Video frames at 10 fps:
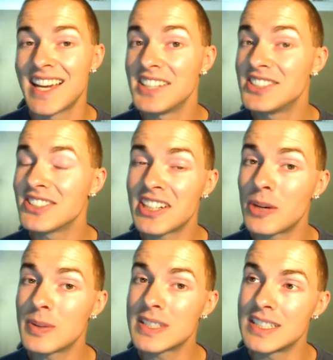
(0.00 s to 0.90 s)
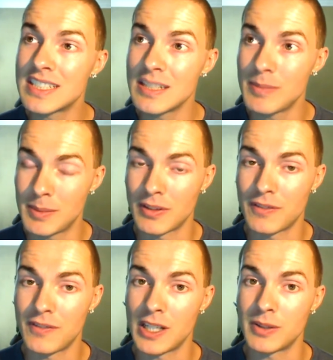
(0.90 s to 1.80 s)
you're not always going to see people
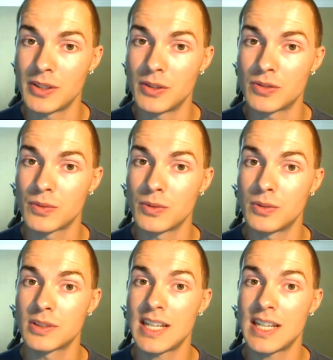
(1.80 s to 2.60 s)
following those rules.